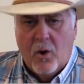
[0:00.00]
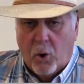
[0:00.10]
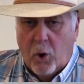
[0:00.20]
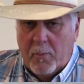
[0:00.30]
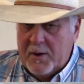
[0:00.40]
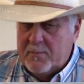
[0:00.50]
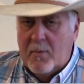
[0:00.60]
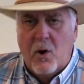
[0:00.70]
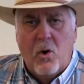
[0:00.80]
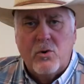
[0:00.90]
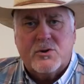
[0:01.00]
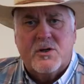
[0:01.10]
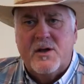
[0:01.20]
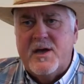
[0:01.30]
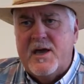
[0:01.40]
Oh, but
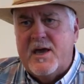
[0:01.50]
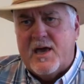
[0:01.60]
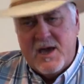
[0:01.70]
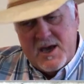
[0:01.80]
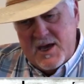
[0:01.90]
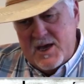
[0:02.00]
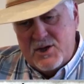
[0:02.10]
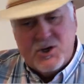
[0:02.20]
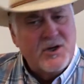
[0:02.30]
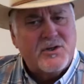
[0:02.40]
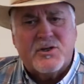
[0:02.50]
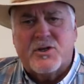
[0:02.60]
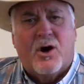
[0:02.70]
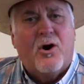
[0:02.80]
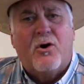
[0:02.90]
mostly he just
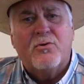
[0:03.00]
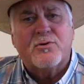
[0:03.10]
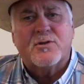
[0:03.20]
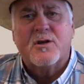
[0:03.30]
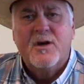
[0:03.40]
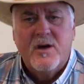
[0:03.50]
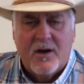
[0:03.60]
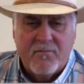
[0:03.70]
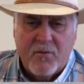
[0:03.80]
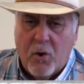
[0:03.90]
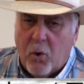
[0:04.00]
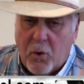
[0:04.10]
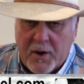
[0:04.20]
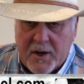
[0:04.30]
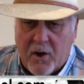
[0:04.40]
talks of
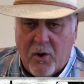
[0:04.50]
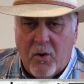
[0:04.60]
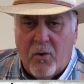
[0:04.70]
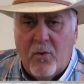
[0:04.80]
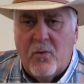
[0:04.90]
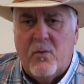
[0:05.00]
going home.